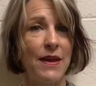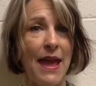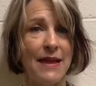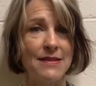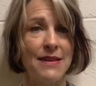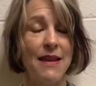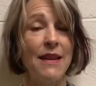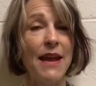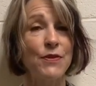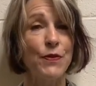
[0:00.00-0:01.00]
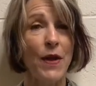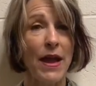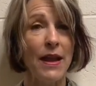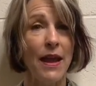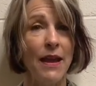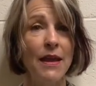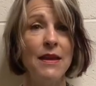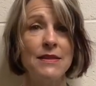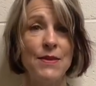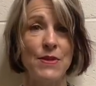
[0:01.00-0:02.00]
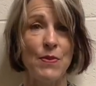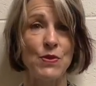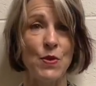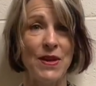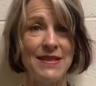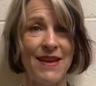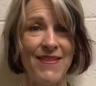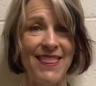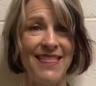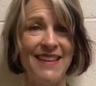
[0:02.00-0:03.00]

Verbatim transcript: Cat's Den next Friday, September 27th.